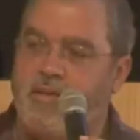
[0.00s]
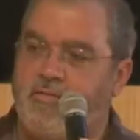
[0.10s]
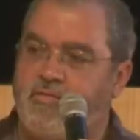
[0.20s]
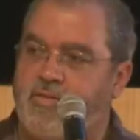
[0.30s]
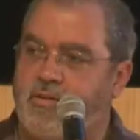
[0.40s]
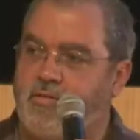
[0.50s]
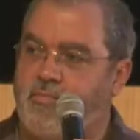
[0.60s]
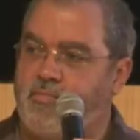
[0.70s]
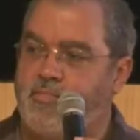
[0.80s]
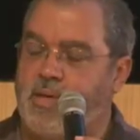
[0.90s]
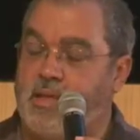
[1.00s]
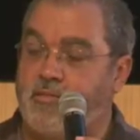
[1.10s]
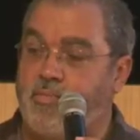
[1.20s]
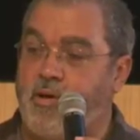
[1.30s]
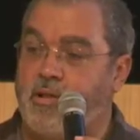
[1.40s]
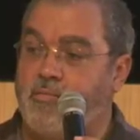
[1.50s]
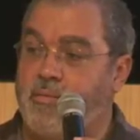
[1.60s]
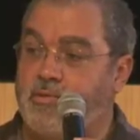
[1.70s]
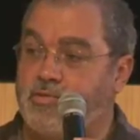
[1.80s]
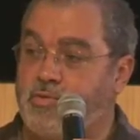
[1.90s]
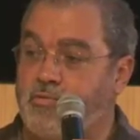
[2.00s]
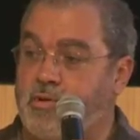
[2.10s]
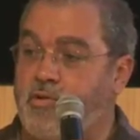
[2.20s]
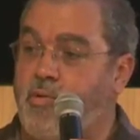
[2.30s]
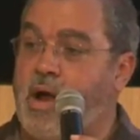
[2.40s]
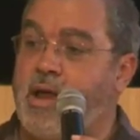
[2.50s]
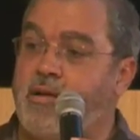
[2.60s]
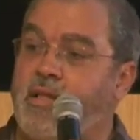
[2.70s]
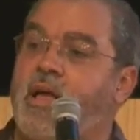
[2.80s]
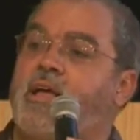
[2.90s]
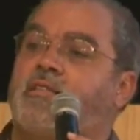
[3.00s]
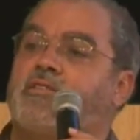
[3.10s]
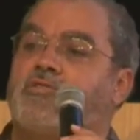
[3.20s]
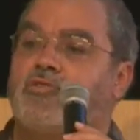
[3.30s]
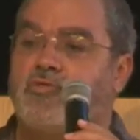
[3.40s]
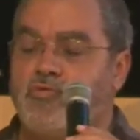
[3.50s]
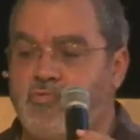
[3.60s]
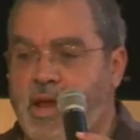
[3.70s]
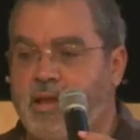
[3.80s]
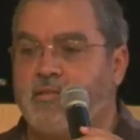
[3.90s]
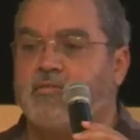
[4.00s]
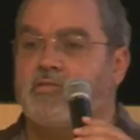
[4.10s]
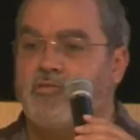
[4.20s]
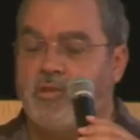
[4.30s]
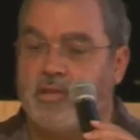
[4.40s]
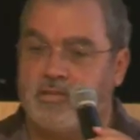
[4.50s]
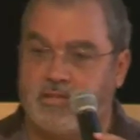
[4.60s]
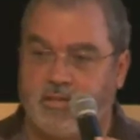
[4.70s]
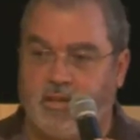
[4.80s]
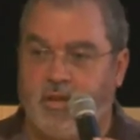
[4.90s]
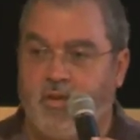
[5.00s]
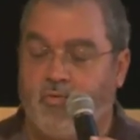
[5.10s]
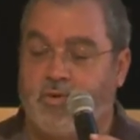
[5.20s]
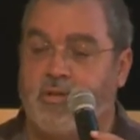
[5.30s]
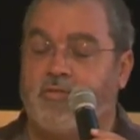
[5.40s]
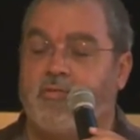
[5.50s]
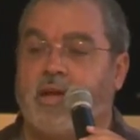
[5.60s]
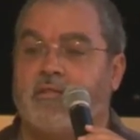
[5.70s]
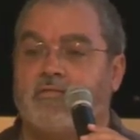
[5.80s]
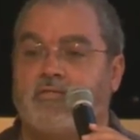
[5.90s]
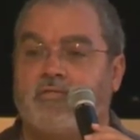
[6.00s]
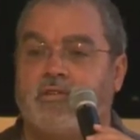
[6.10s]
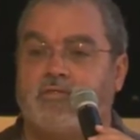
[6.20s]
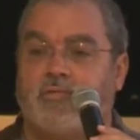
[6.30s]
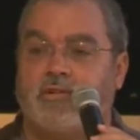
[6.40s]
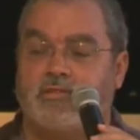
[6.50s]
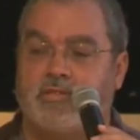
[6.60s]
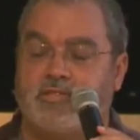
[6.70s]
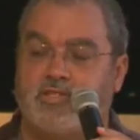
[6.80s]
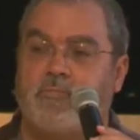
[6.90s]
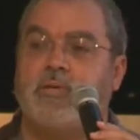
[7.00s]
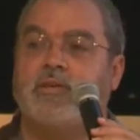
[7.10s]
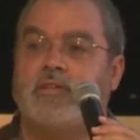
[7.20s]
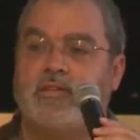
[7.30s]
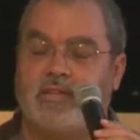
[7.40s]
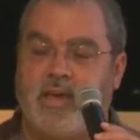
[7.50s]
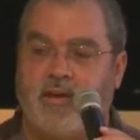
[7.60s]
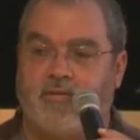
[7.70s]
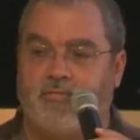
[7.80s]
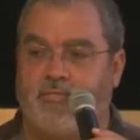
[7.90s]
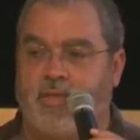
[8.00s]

of uh, the Panther Party members were required to do regular duties, one of the regular duties was the shipping detail,